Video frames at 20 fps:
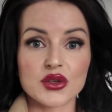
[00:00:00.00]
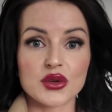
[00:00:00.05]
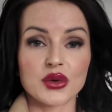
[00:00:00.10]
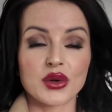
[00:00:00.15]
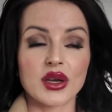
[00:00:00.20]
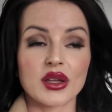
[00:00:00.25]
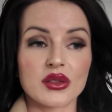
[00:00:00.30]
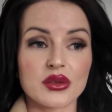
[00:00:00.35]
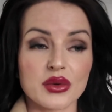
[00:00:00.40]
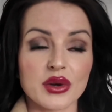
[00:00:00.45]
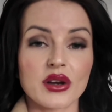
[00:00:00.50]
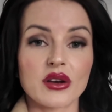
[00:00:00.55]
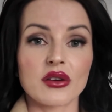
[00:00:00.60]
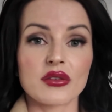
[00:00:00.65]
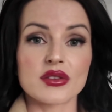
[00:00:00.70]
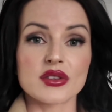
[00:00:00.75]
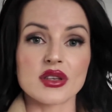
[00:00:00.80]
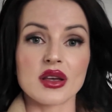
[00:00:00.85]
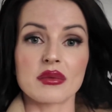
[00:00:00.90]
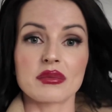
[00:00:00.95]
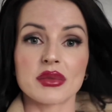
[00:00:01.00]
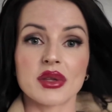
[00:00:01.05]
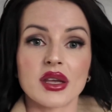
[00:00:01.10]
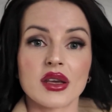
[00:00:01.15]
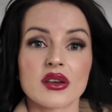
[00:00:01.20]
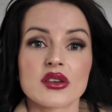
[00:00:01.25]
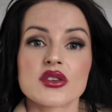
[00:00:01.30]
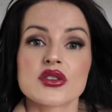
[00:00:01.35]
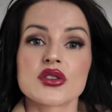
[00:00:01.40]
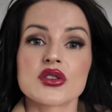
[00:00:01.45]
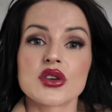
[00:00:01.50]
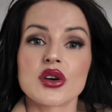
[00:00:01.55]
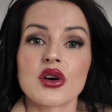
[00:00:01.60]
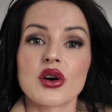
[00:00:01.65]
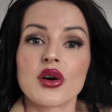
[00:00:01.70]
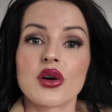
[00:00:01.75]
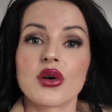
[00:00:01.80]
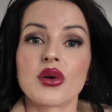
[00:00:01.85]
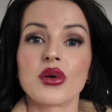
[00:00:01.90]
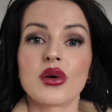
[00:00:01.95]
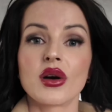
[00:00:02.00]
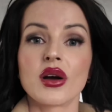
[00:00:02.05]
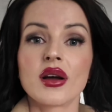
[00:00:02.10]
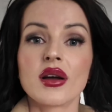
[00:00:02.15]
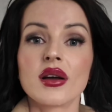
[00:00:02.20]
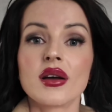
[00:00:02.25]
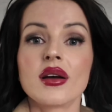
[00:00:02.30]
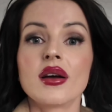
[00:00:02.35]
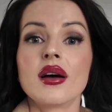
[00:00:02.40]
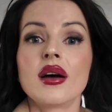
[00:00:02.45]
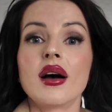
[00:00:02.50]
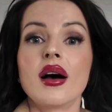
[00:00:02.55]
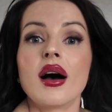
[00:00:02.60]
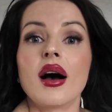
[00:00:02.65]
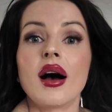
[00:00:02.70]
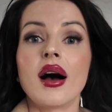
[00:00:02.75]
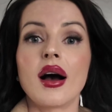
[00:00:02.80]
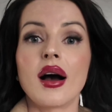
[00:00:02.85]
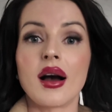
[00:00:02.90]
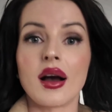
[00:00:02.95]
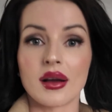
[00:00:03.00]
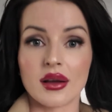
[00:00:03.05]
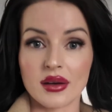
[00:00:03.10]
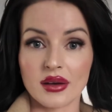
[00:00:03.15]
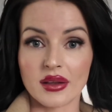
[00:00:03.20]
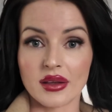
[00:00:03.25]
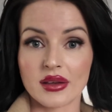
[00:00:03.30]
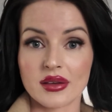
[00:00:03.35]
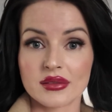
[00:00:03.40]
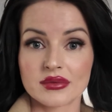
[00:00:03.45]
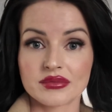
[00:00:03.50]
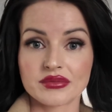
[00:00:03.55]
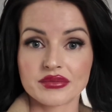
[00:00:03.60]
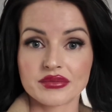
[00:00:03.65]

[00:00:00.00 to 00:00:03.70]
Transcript: to get rid of something so ugly.